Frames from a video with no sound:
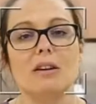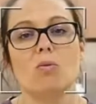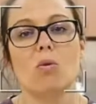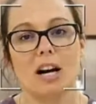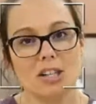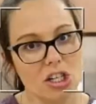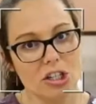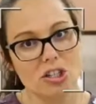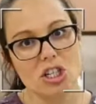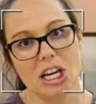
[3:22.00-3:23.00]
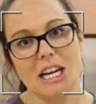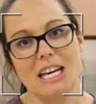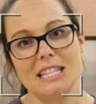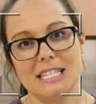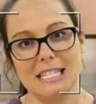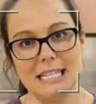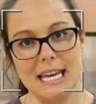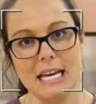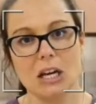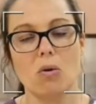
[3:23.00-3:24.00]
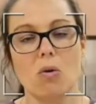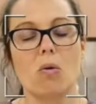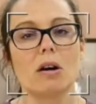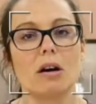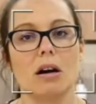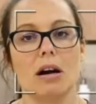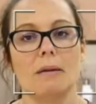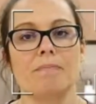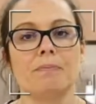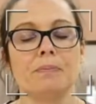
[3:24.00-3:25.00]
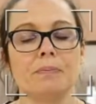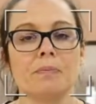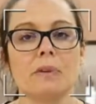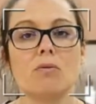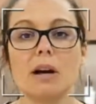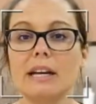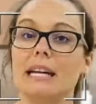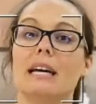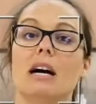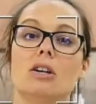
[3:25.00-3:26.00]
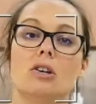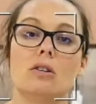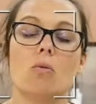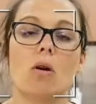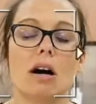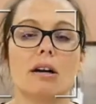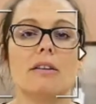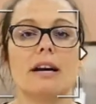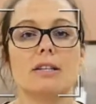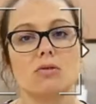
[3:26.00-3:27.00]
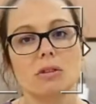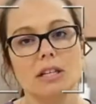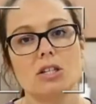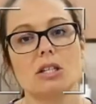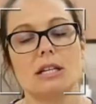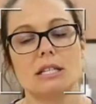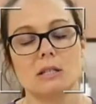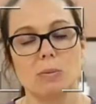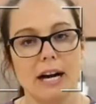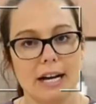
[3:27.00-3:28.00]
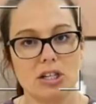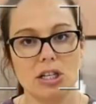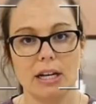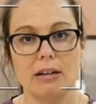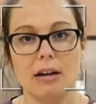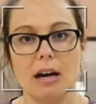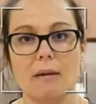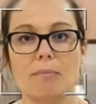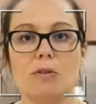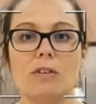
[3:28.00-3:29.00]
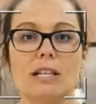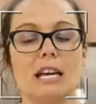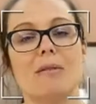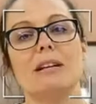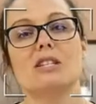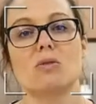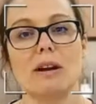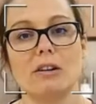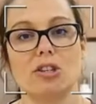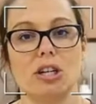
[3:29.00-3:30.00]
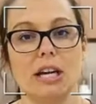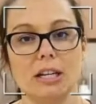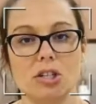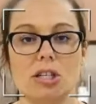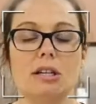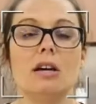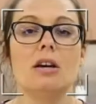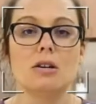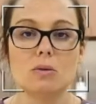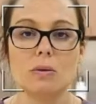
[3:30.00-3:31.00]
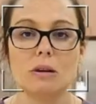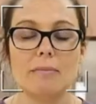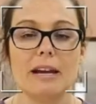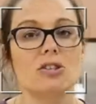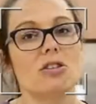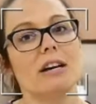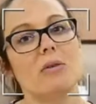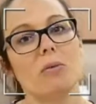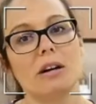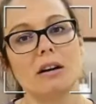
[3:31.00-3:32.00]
washing your chicken in the sink or running it under the water. That's really just going to splash and move contaminants around your kitchen. So we want to make sure that we're